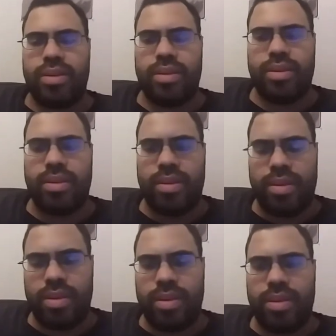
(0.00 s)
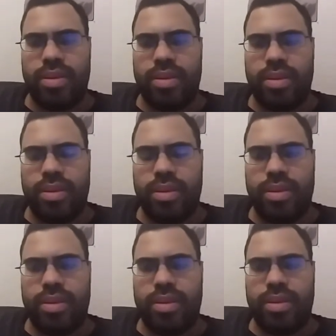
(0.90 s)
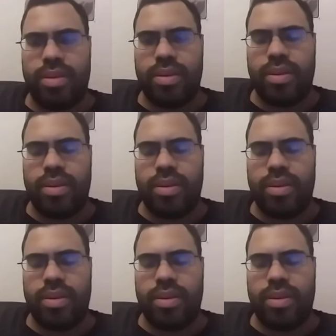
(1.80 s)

(no one is talking)